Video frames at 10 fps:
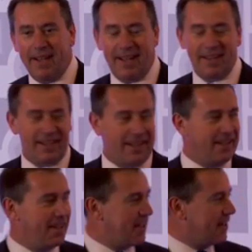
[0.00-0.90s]
think
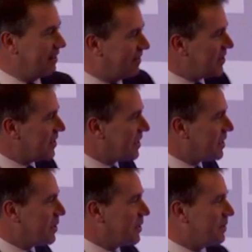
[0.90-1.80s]
the first thing to
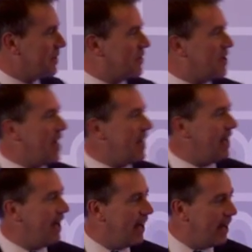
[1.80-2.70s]
sort of say,
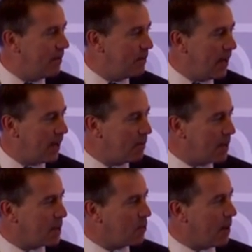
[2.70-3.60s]
I'm
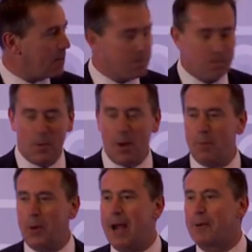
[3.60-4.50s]
actually quite
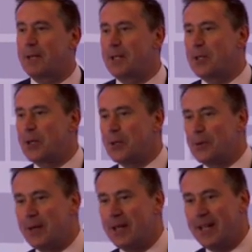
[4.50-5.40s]
proud
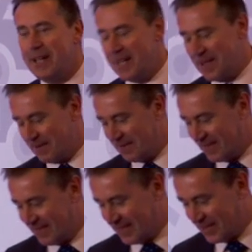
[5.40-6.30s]
to
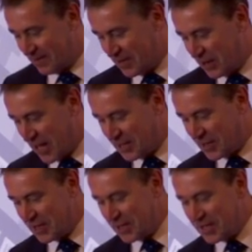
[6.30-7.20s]
sort of suggest
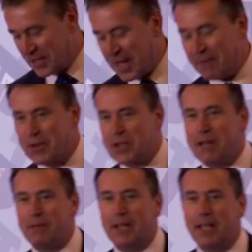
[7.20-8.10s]
that the Scan for
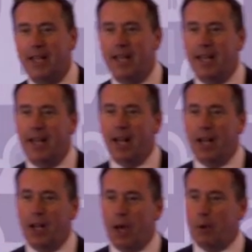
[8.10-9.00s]
Safety
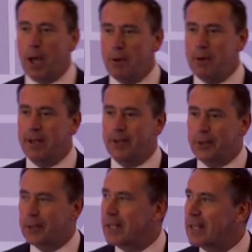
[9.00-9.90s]
logo or
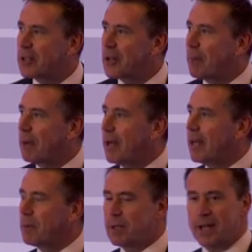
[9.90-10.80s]
the
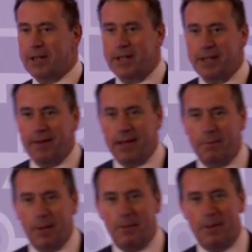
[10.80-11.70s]
strapline was actually developed
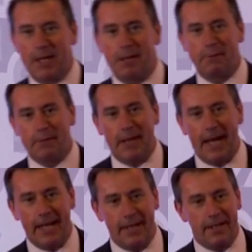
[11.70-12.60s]
by myself
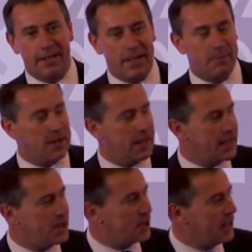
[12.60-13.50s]
and the team in
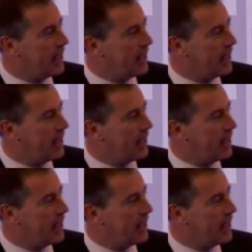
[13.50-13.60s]
Leeds.